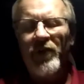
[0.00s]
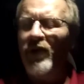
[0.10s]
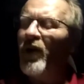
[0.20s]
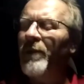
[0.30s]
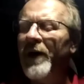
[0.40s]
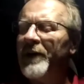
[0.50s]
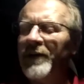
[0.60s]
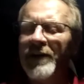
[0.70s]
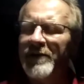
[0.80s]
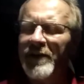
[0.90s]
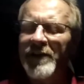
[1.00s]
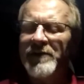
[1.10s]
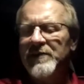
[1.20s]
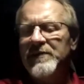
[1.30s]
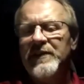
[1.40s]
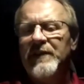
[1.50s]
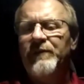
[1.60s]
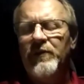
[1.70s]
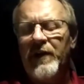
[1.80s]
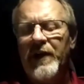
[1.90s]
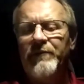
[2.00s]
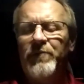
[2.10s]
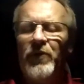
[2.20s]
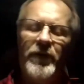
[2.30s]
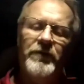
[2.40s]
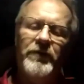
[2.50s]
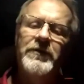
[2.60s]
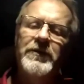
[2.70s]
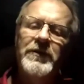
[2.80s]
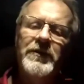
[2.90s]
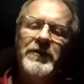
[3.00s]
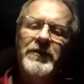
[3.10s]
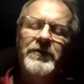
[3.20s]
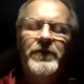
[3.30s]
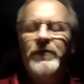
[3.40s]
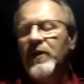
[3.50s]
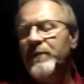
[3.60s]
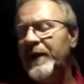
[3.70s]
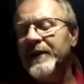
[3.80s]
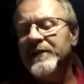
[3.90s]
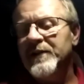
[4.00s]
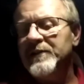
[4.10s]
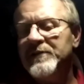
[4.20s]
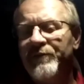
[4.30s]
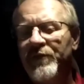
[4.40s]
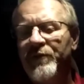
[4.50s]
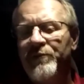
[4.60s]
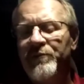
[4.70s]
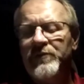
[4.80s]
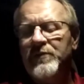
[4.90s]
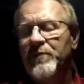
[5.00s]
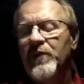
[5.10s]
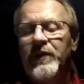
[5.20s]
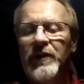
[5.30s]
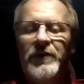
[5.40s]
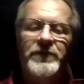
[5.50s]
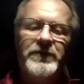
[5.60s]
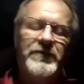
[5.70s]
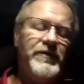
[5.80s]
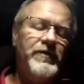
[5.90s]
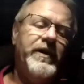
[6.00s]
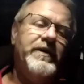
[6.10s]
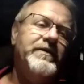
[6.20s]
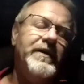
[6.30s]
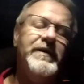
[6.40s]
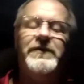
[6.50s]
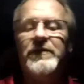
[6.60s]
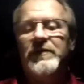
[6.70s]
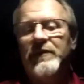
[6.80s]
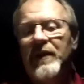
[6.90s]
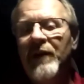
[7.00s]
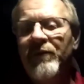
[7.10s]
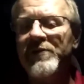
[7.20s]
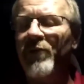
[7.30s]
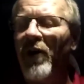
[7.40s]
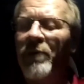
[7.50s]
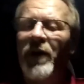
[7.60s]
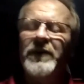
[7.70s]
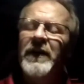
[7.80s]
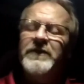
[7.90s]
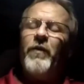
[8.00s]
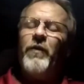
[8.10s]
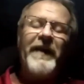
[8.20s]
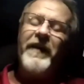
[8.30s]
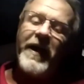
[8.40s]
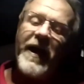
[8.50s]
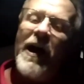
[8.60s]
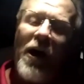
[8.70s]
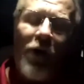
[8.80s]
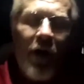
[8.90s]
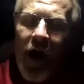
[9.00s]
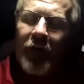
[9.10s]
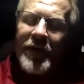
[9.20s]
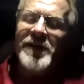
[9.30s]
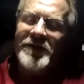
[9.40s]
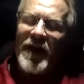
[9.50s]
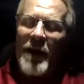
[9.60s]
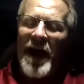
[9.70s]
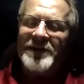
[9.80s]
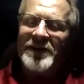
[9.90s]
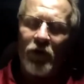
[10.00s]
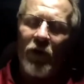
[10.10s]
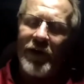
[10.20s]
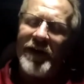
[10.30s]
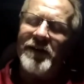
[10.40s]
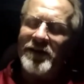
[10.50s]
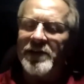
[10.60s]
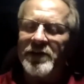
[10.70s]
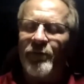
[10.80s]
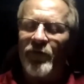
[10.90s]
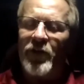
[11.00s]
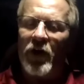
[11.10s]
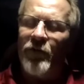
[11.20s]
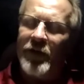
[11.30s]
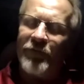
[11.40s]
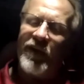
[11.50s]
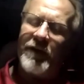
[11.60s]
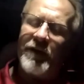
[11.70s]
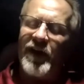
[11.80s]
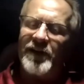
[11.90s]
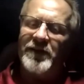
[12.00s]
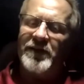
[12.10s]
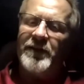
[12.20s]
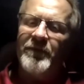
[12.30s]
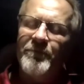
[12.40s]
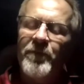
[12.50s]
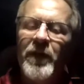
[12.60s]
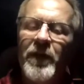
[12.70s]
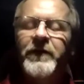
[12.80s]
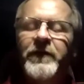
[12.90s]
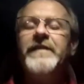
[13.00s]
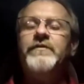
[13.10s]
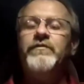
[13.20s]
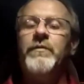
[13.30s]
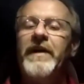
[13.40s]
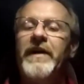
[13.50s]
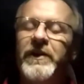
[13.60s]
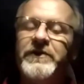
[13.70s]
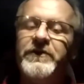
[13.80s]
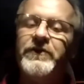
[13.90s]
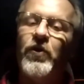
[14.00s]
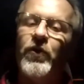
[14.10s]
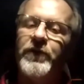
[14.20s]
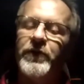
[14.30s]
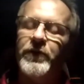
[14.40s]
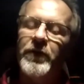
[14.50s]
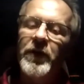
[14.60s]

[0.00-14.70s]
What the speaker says: Do you go back and get tested to see if you have polio? Do you go back and get tested for tuberculosis? Do you get tested for smallpox? No. So why the hell are these dumbasses going to get tested for COVID if they had a vaccine? That's where my question's going to.